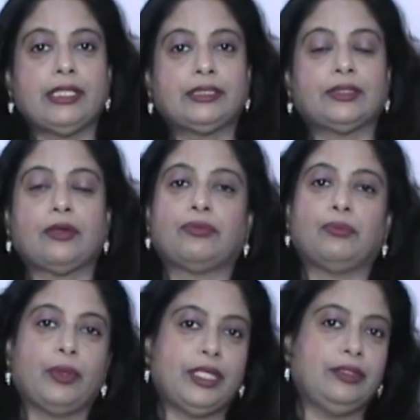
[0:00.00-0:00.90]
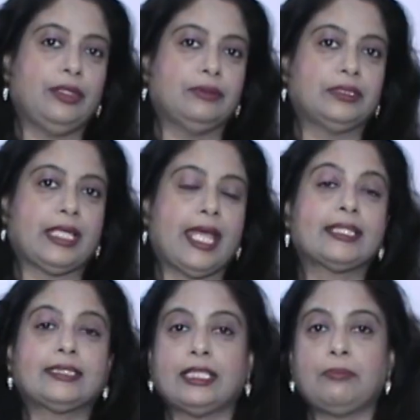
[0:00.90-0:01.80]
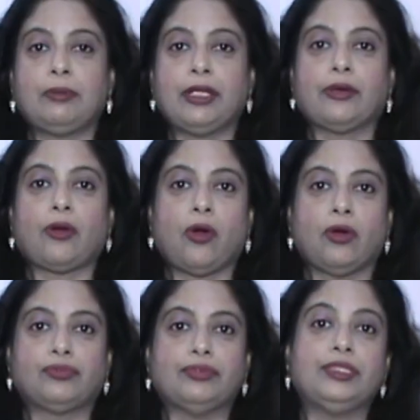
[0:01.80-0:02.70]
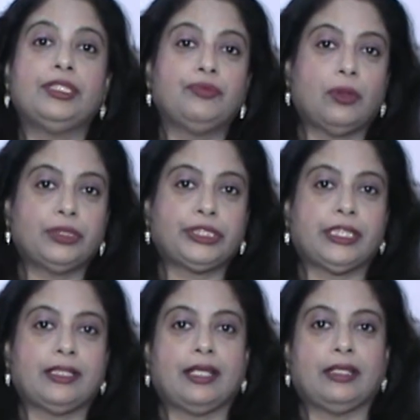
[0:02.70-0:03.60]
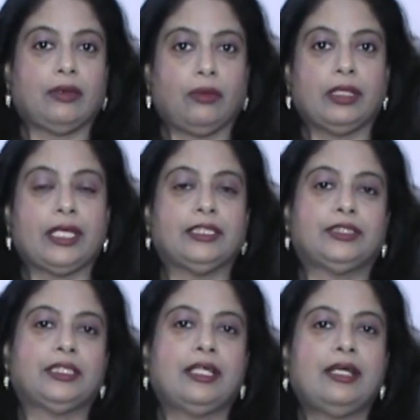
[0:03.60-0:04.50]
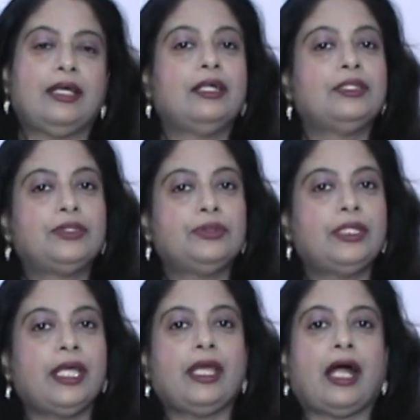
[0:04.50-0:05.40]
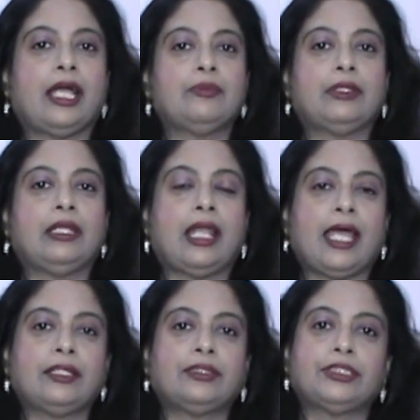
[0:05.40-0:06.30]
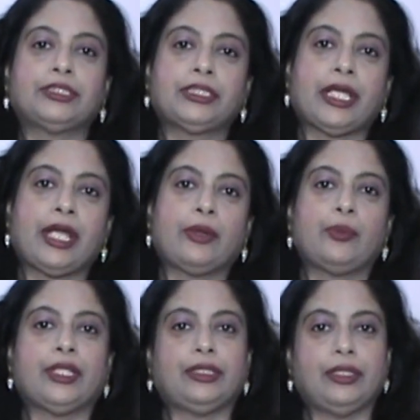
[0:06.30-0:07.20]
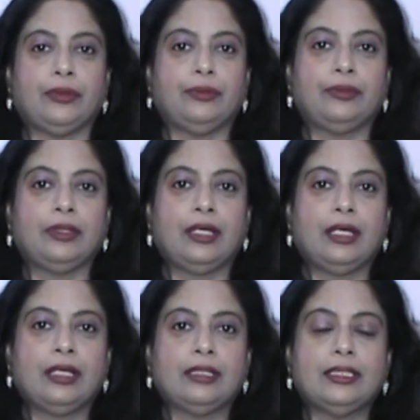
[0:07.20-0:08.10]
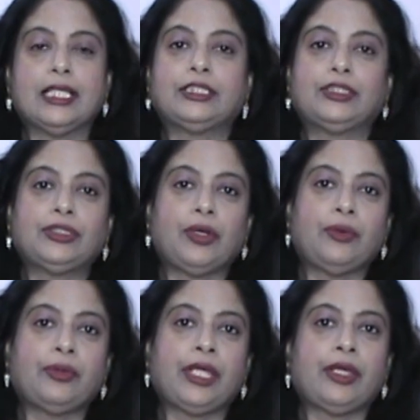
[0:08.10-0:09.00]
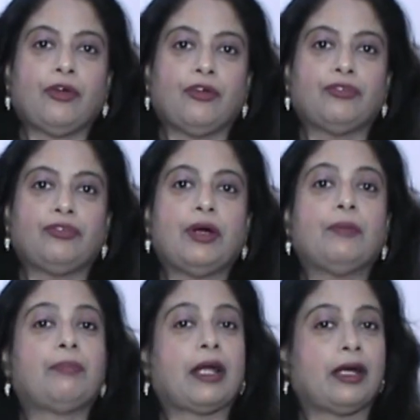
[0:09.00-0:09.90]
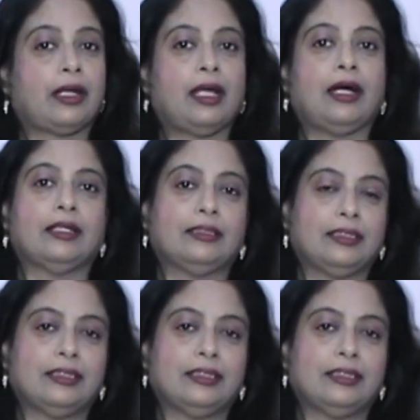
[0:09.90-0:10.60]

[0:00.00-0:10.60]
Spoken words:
series of videos, Exemplar of Devotion and Knowledge. Today I would like to share with you the story of Prahlad,